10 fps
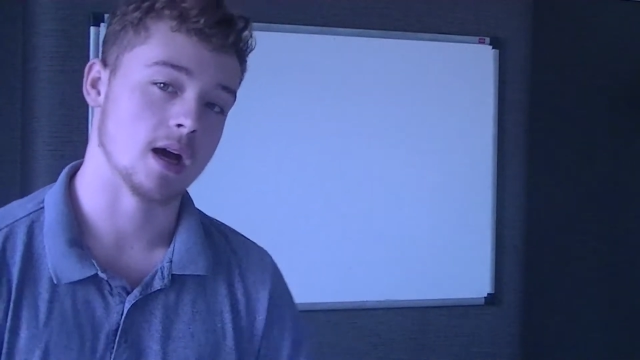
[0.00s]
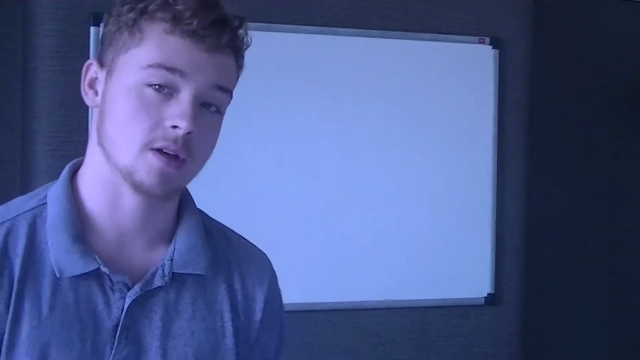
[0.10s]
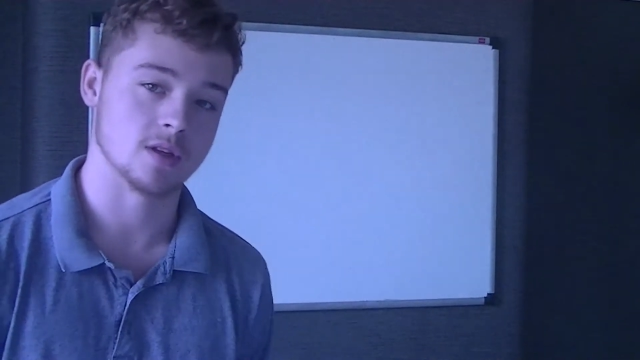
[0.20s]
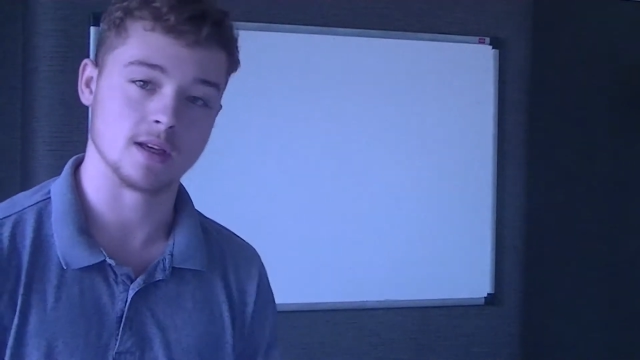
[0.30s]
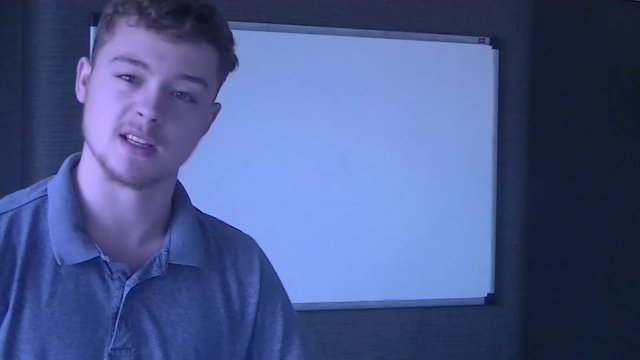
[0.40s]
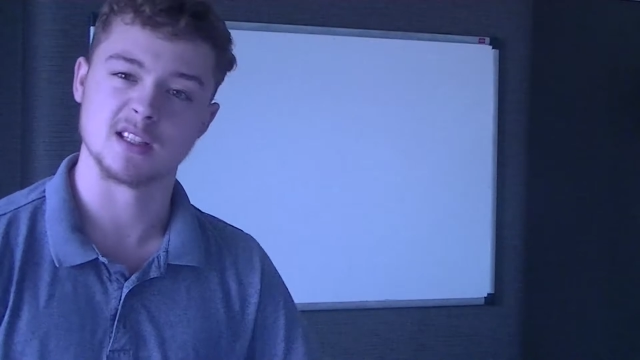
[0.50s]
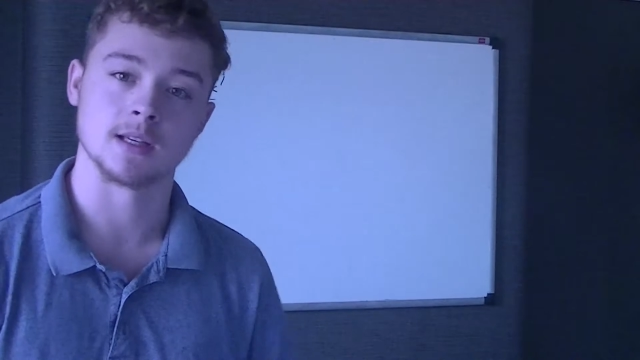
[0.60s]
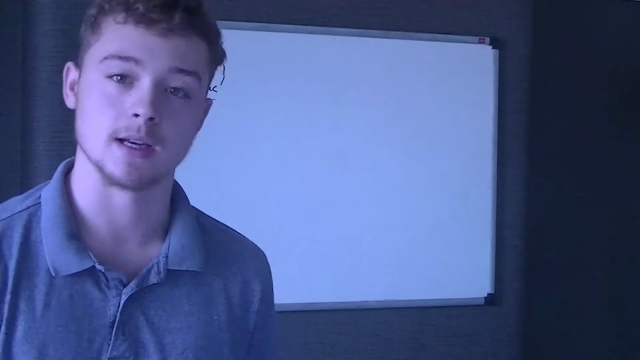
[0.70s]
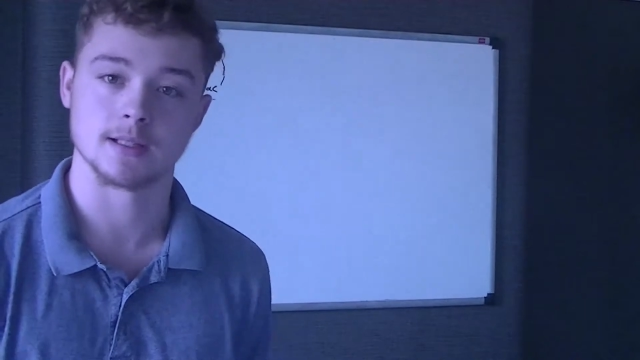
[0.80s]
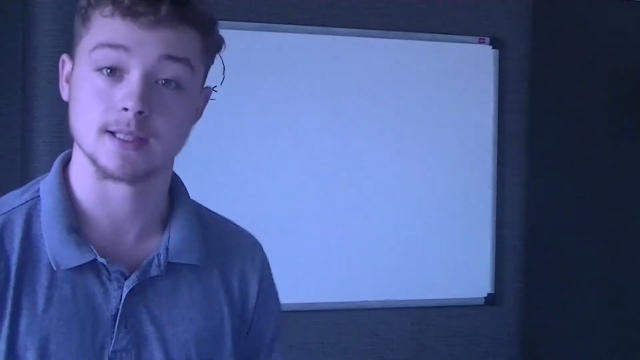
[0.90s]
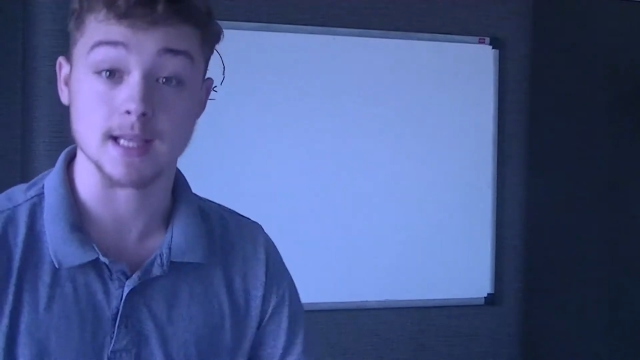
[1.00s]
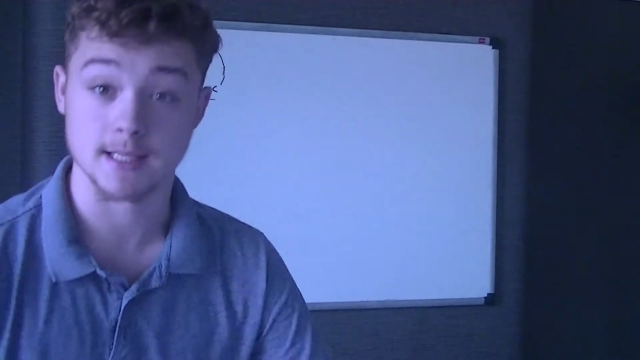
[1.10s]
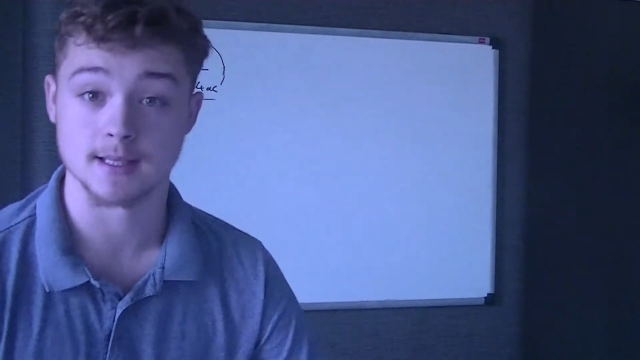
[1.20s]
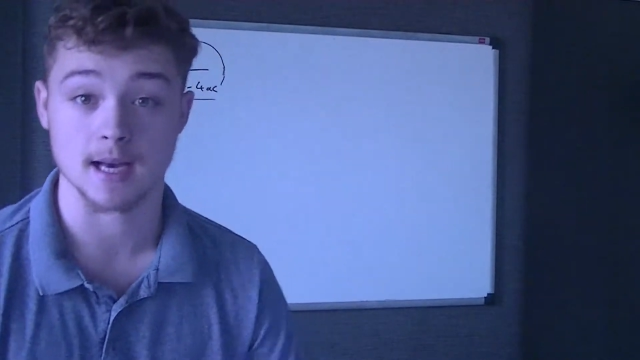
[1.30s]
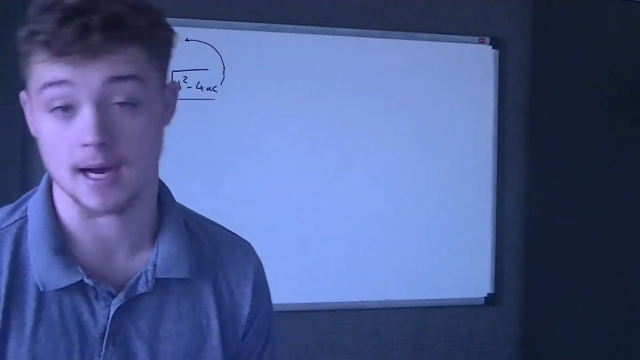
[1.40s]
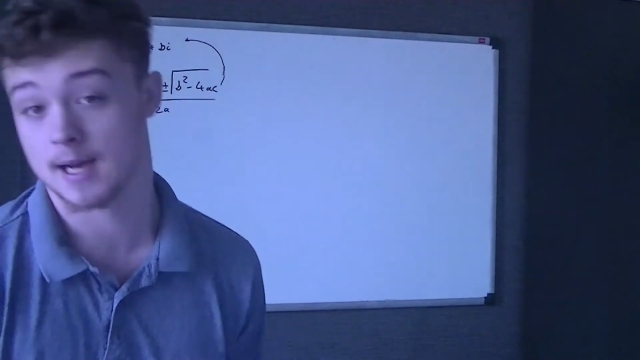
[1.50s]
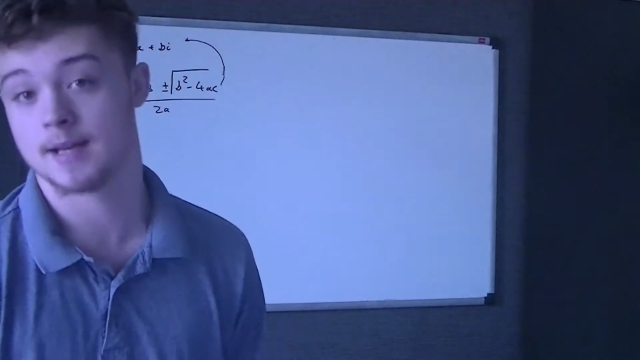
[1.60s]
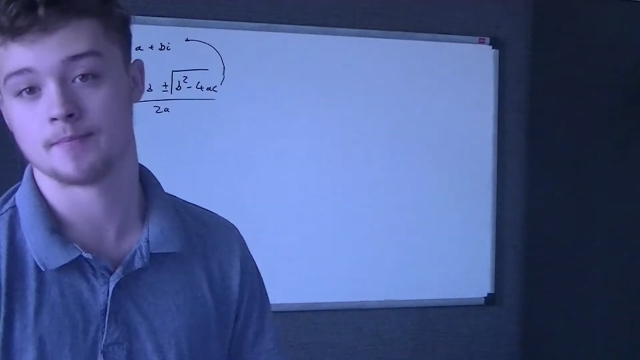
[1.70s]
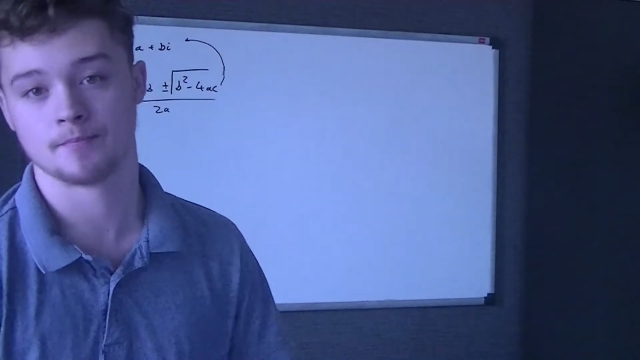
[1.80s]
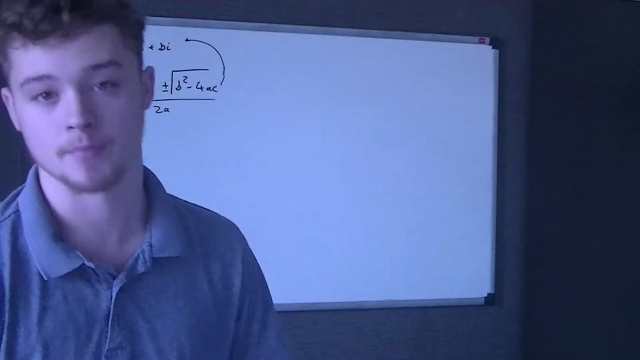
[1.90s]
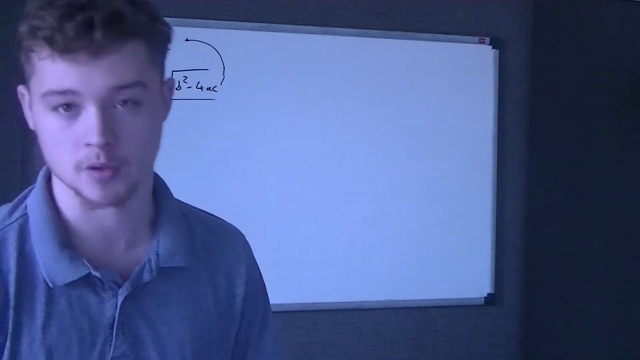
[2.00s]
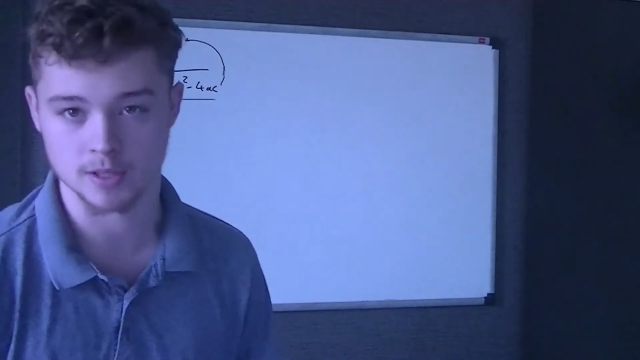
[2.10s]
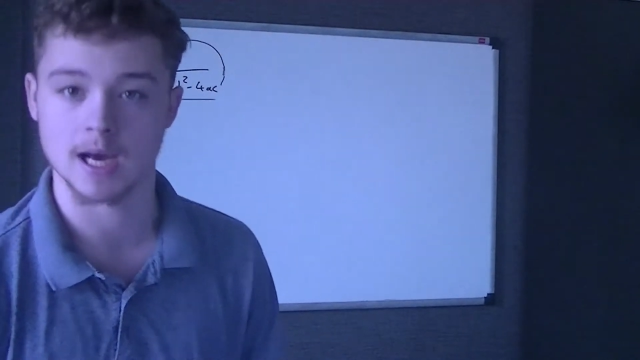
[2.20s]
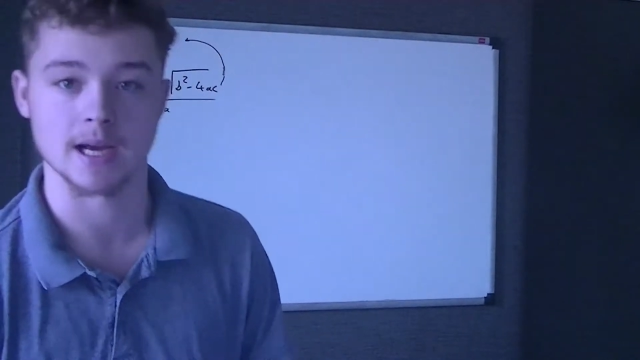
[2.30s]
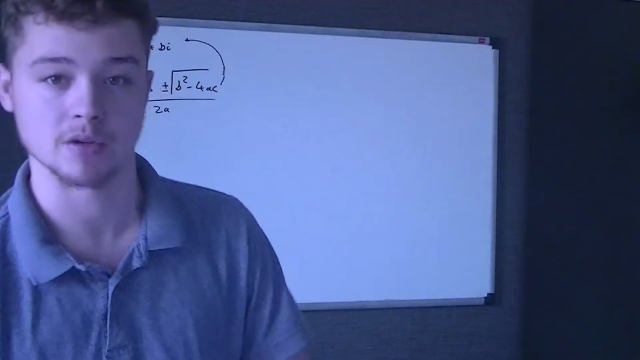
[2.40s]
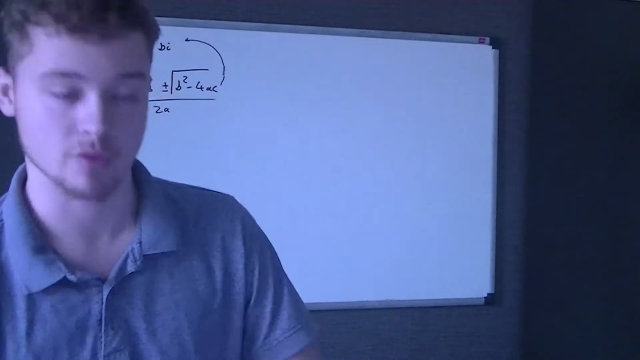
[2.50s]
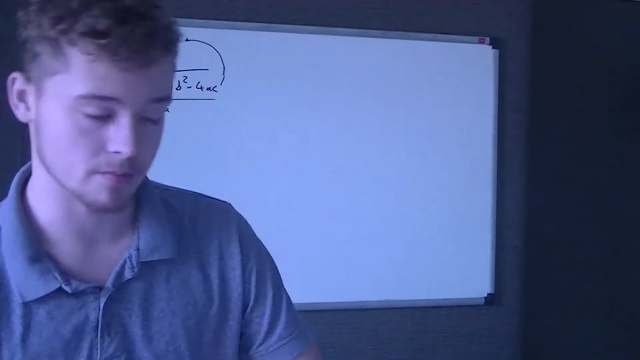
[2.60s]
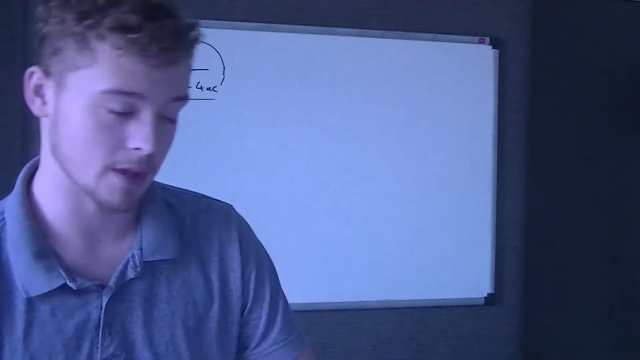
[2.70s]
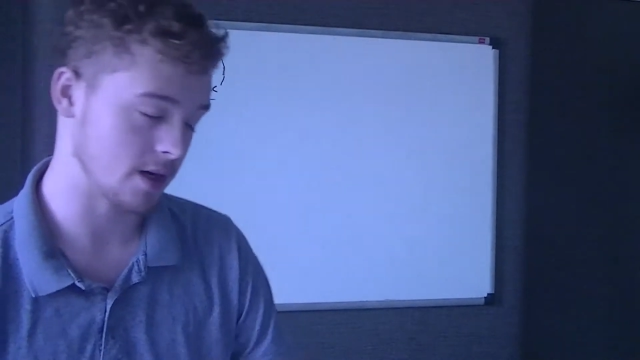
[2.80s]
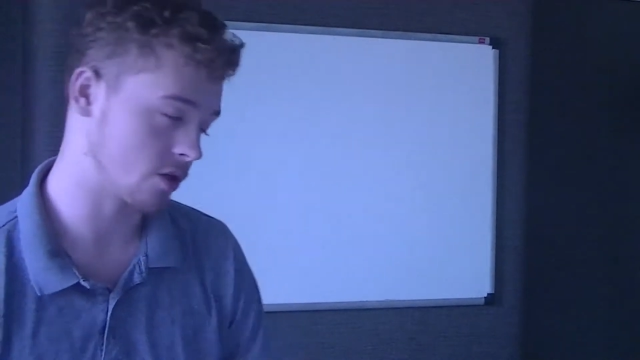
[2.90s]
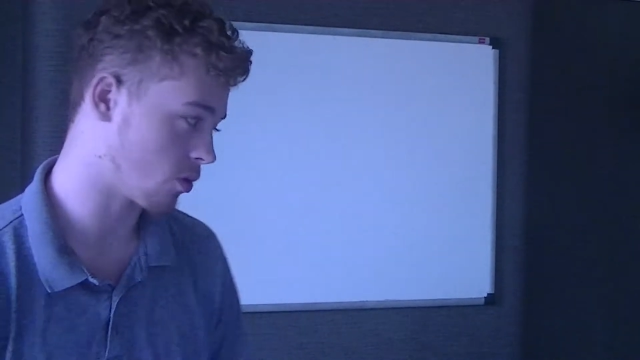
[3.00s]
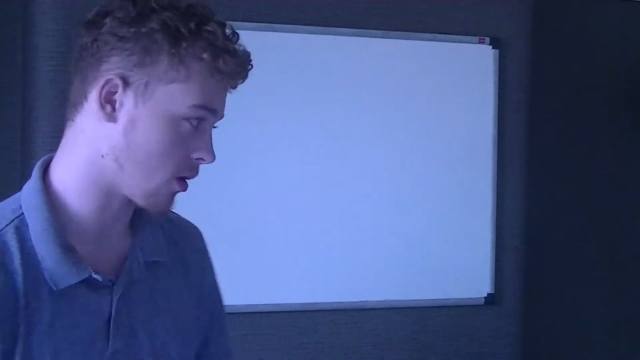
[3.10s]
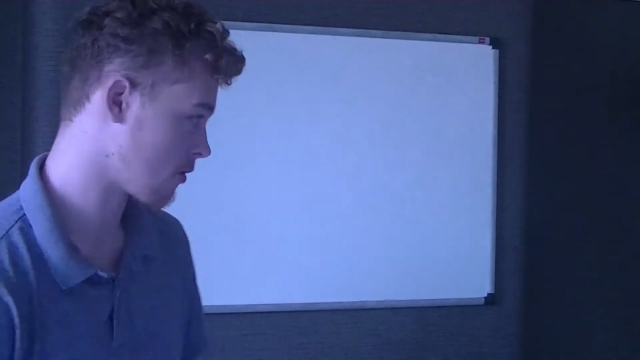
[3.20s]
so that is 6i, because I is root minus 1,